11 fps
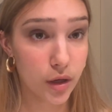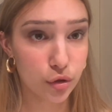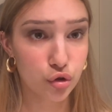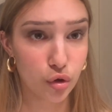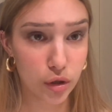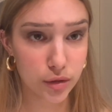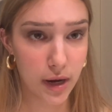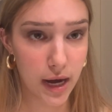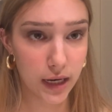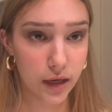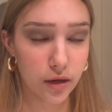draw some
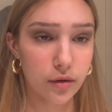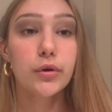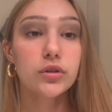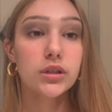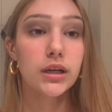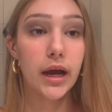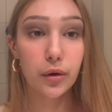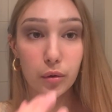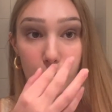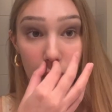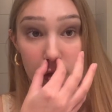eyeliner. I'm using an
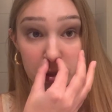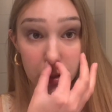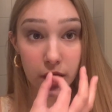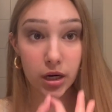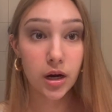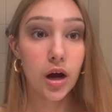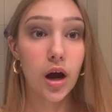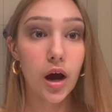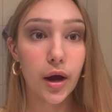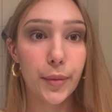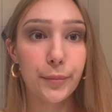angled brush.
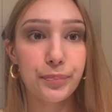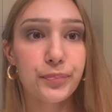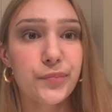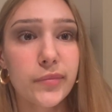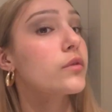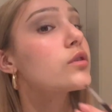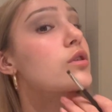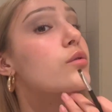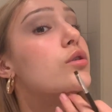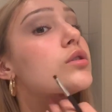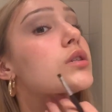Start
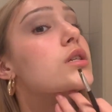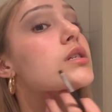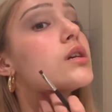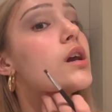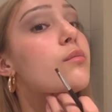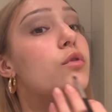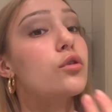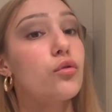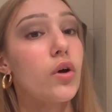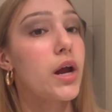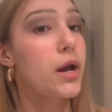with using the same
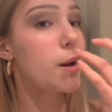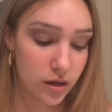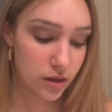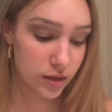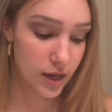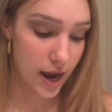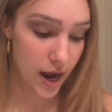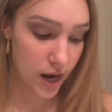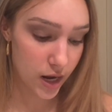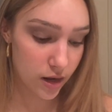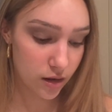gray that
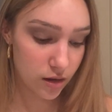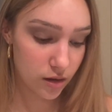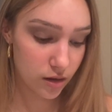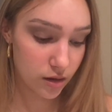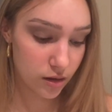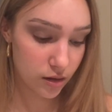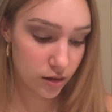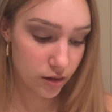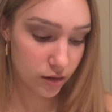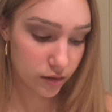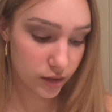I
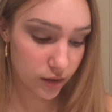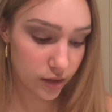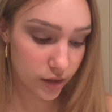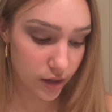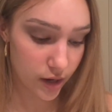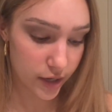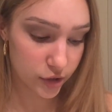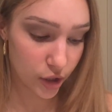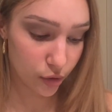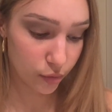did the eyeshadow